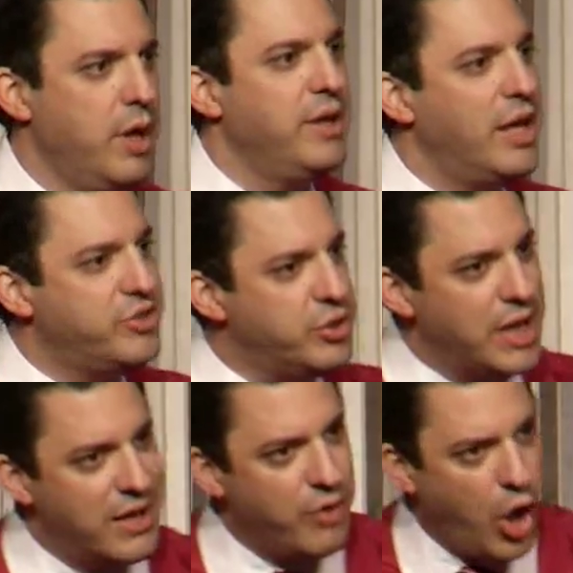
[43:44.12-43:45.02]
Yes, you
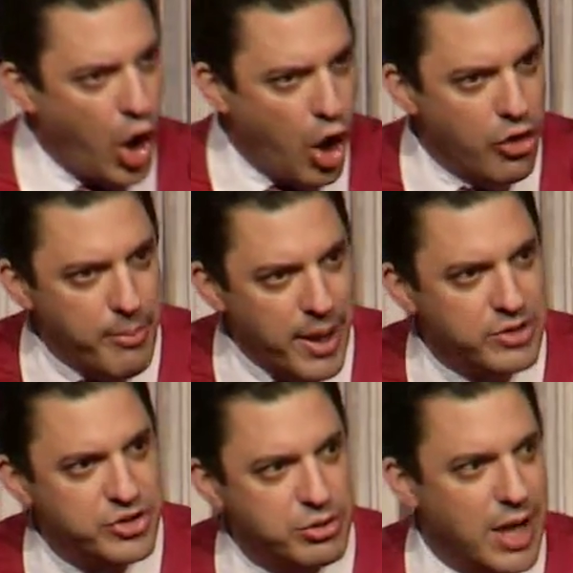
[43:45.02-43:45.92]
can have all the
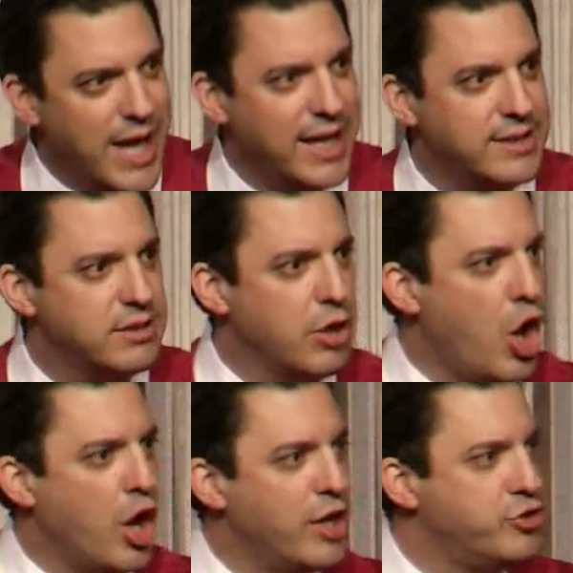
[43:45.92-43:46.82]
buttons you like as
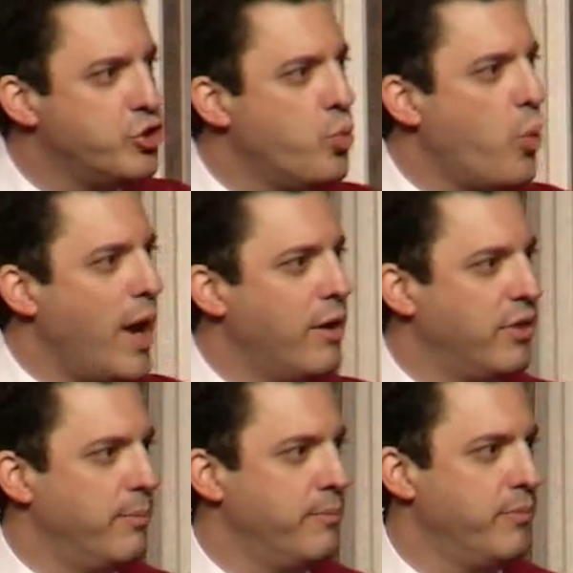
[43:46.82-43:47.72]
long as you wear
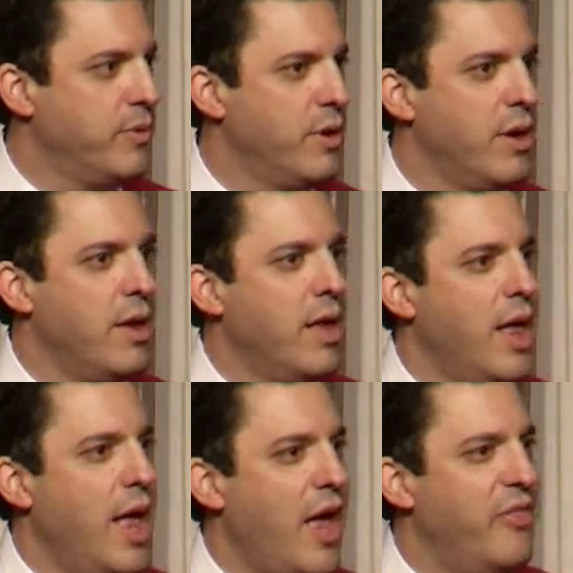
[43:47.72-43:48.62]
them.
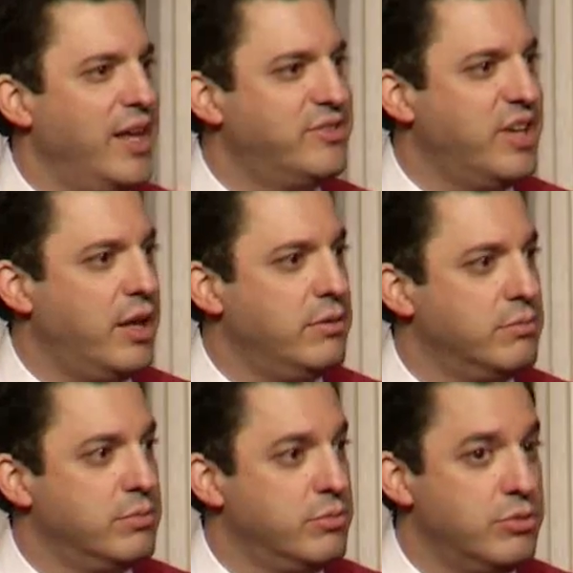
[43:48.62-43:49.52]
And they said,
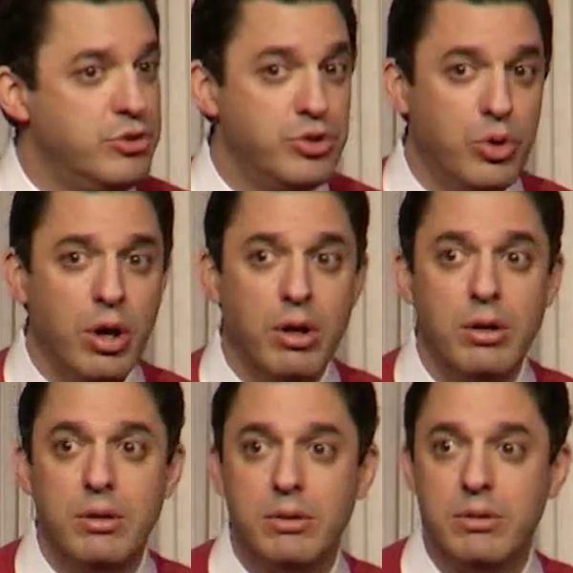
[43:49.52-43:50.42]
sure.
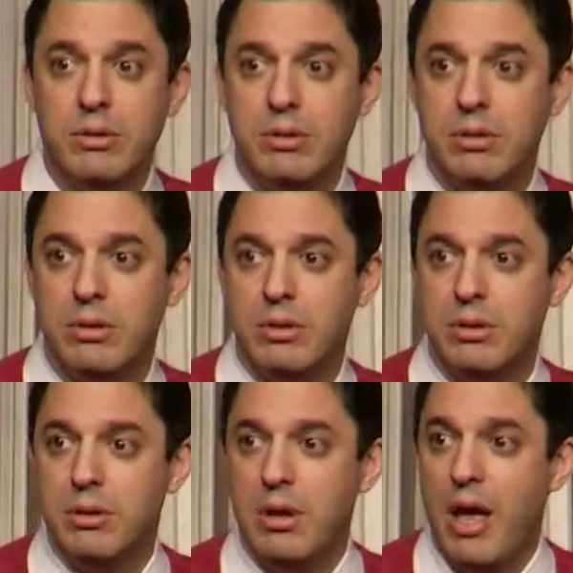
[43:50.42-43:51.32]

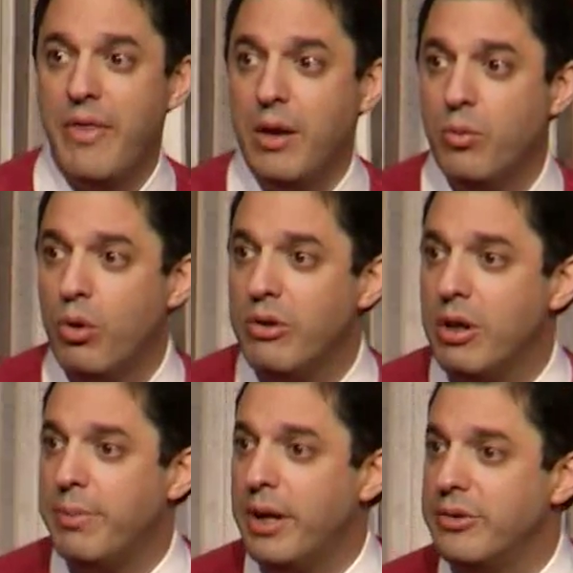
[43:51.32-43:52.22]
And they wore their
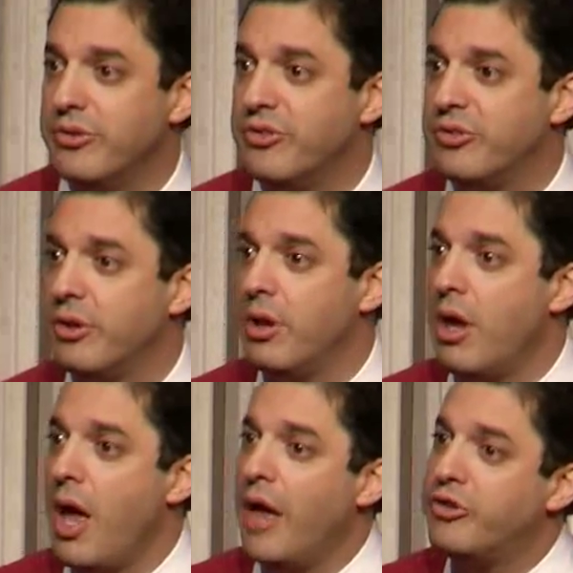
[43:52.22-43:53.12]
buttons.
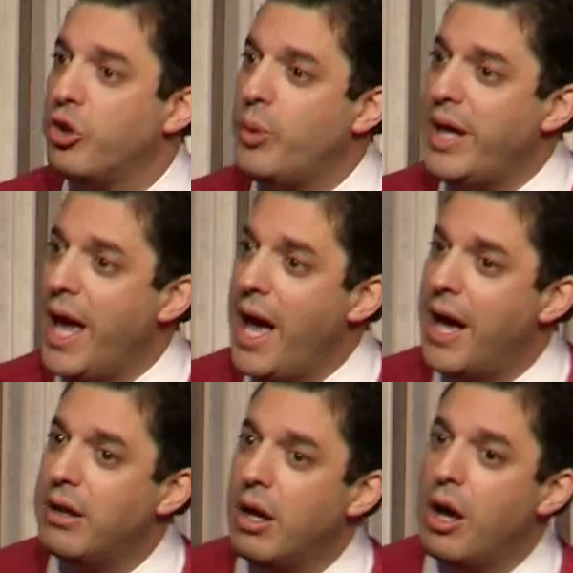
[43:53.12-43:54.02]
And so we had